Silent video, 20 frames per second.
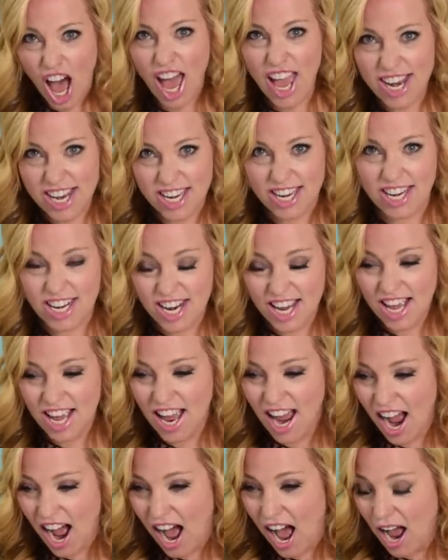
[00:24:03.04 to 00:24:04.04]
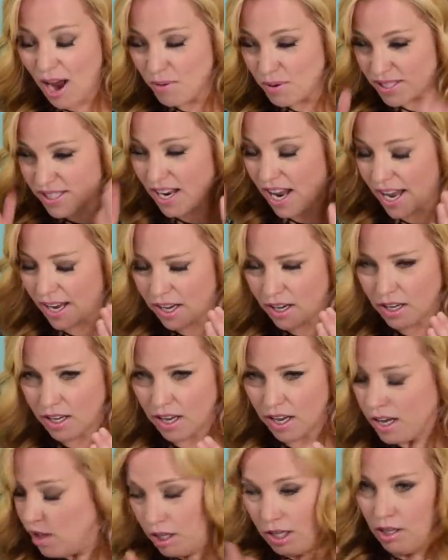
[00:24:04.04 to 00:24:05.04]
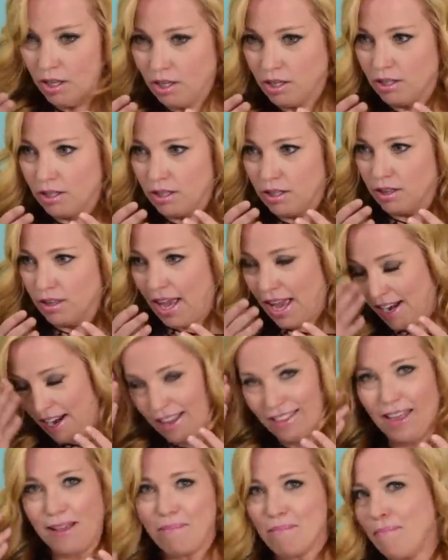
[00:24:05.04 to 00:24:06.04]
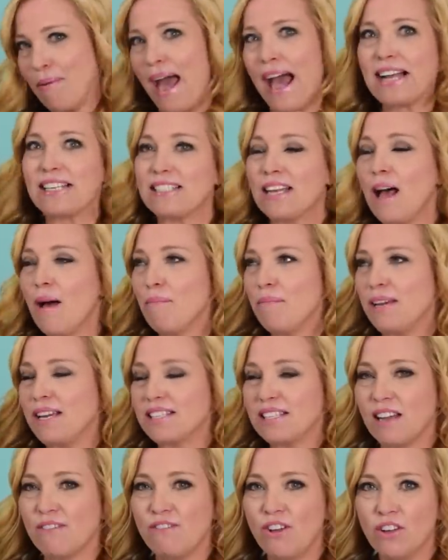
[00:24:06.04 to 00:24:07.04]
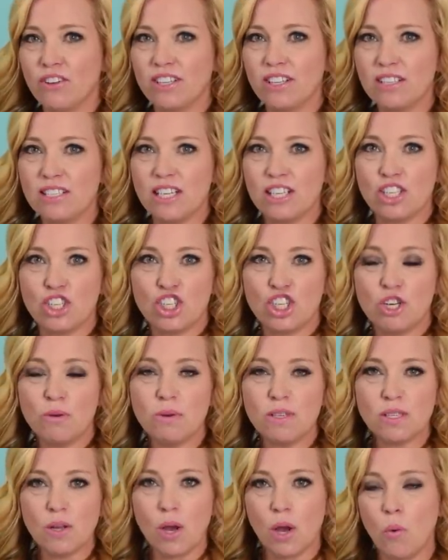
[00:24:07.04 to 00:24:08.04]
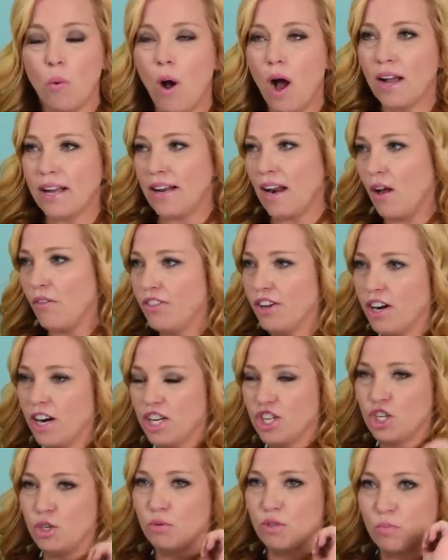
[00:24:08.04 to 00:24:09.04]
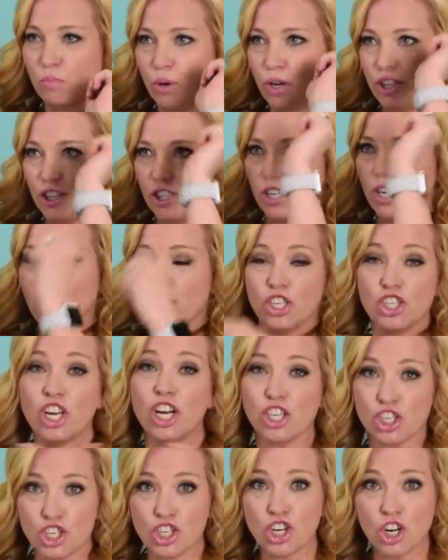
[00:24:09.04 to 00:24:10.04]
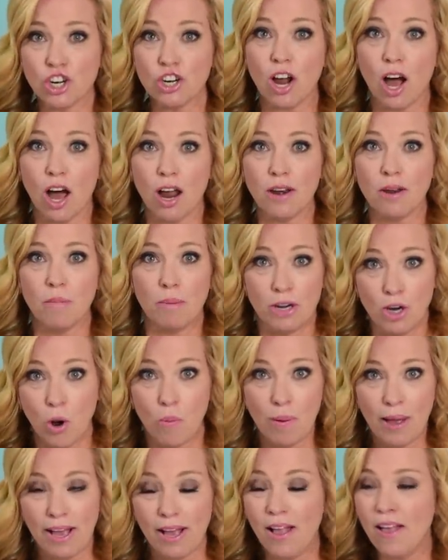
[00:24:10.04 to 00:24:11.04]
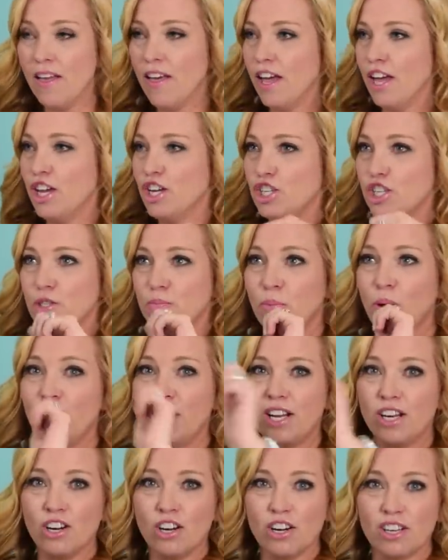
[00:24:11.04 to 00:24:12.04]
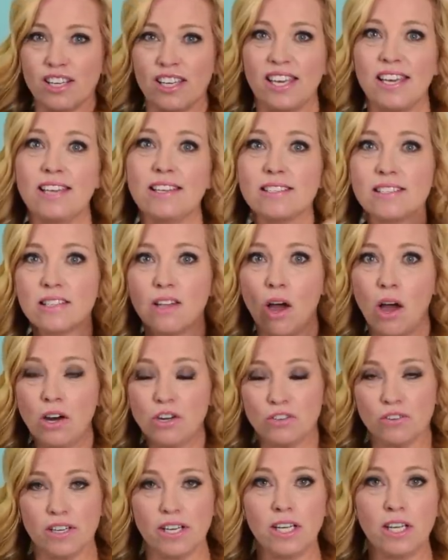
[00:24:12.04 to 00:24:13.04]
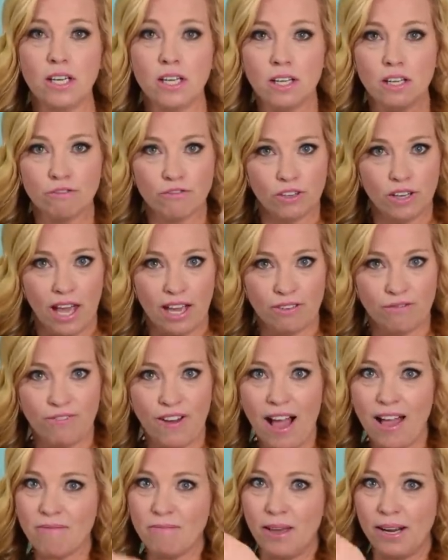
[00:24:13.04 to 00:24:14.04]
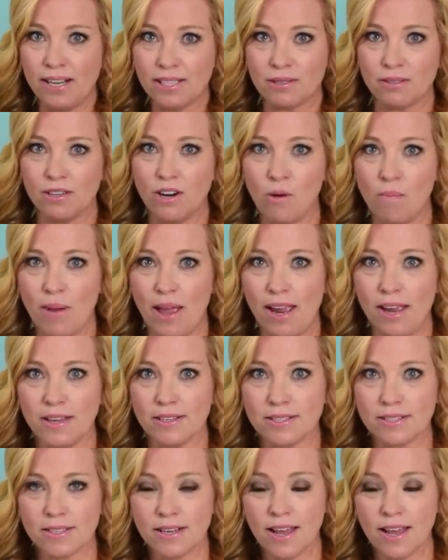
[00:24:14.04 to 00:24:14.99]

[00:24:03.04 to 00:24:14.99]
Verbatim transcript: None. I was like, and I like backed up because I felt guilty. She was like walking out there and she had a shirt on, but no pants. She's putting her kids' laundry for like 5 minutes with no pants.